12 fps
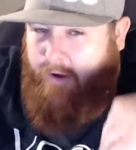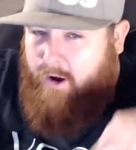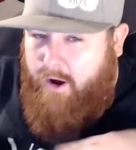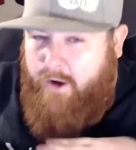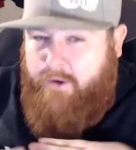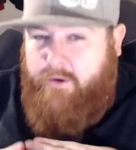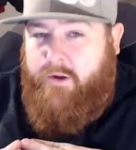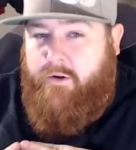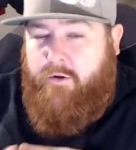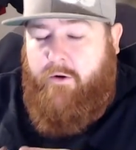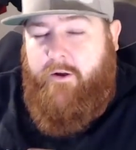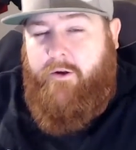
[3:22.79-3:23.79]
under the
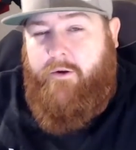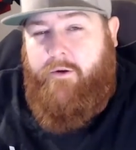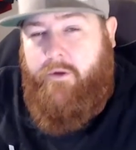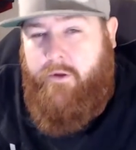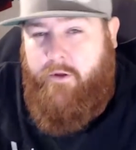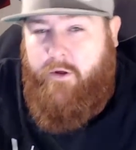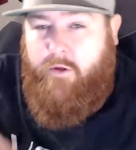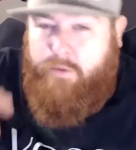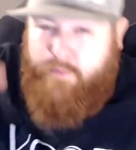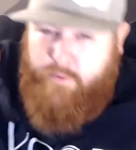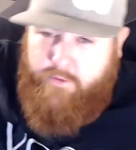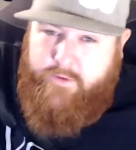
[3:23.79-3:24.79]
coil,
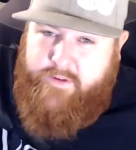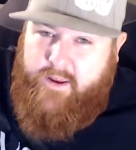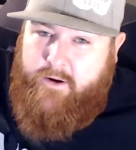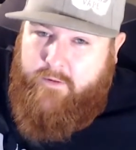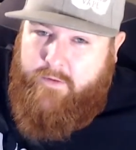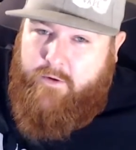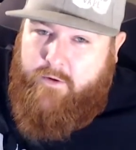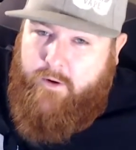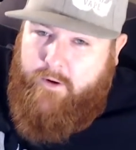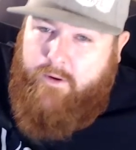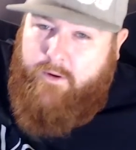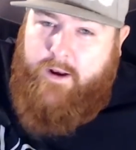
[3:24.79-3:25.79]
through the center of the
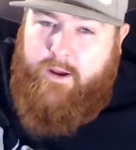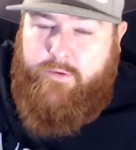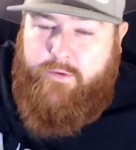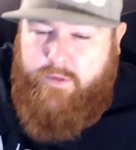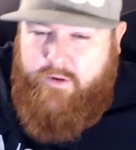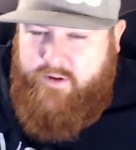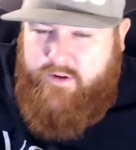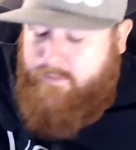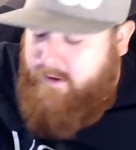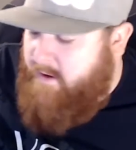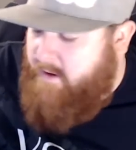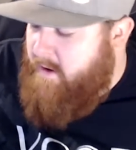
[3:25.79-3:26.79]
coil, and out through the
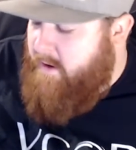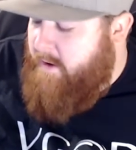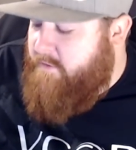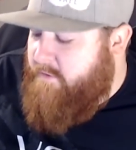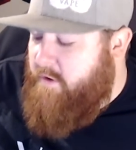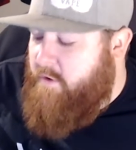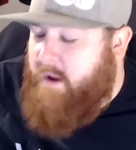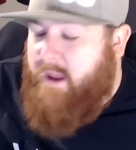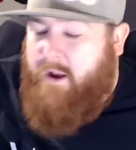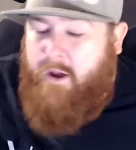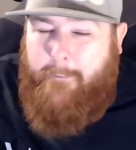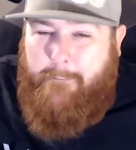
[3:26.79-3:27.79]
chimney. So you get
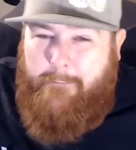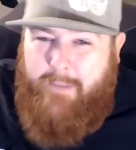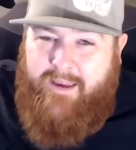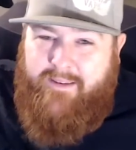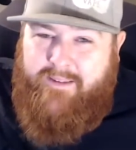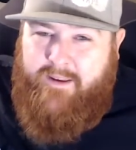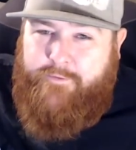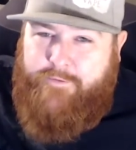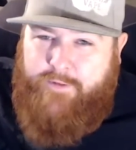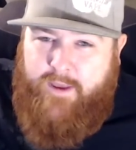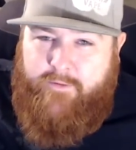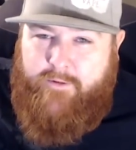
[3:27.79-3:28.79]
amazing
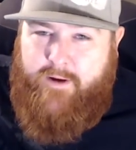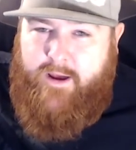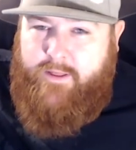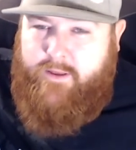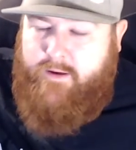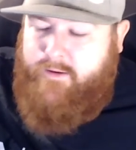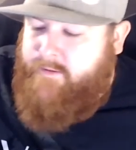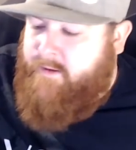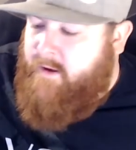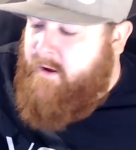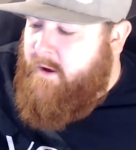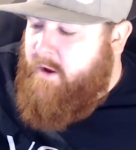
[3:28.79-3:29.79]
flavor out of this.
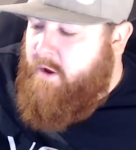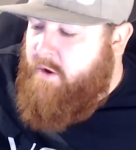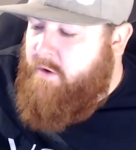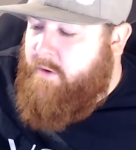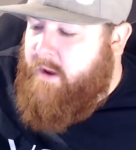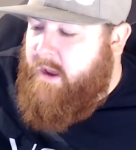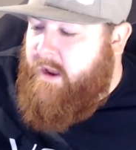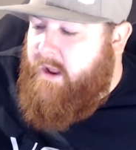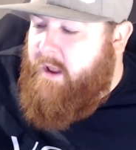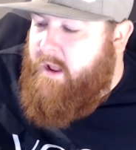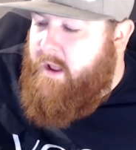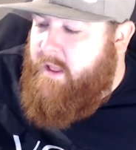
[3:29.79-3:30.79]
You get
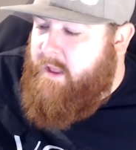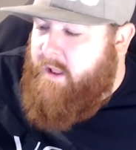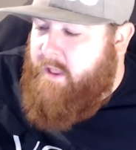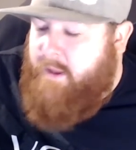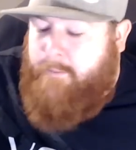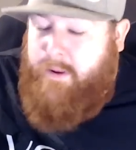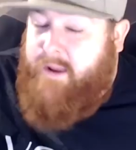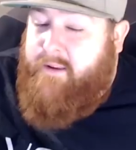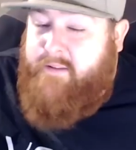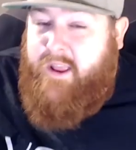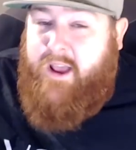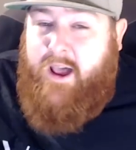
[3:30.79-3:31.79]
the
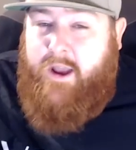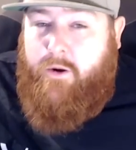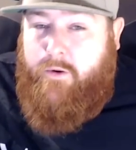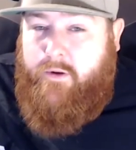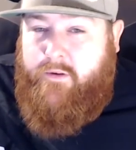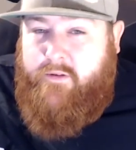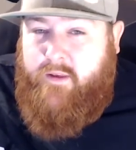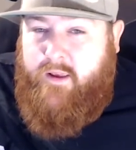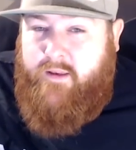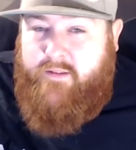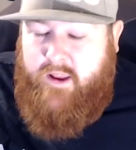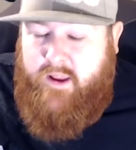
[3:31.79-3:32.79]
biggest thing I notice
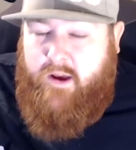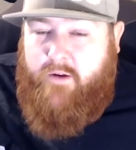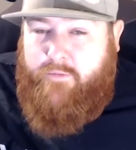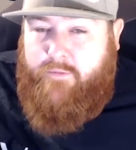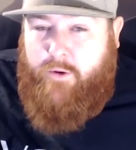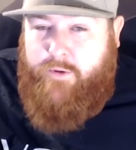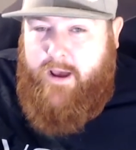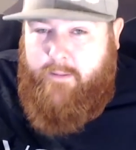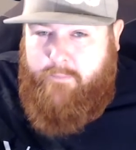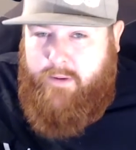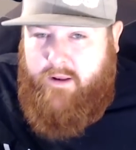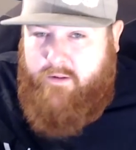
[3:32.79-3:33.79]
is the airflow not
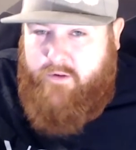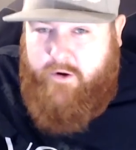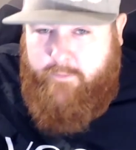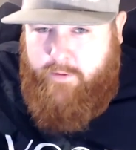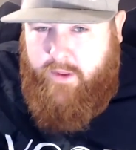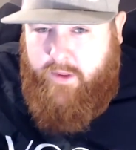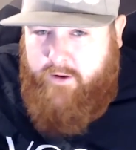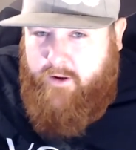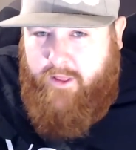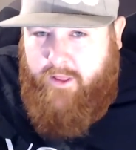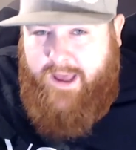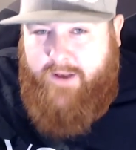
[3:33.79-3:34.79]
being turbulent. A
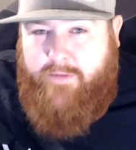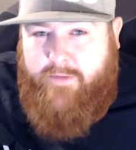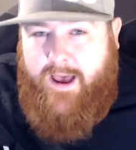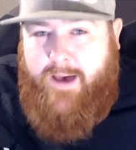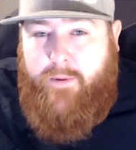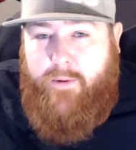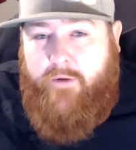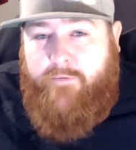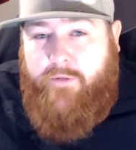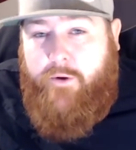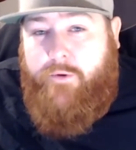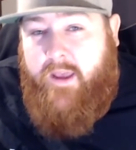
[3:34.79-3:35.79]
lot of top
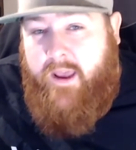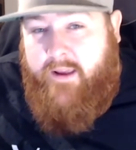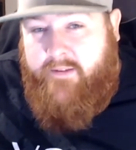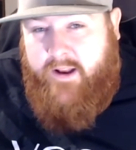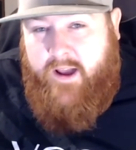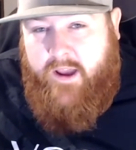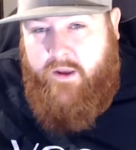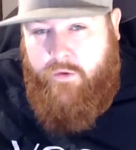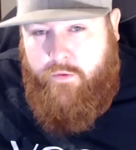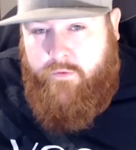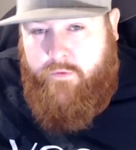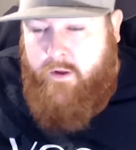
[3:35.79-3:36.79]
airflow tanks that I use,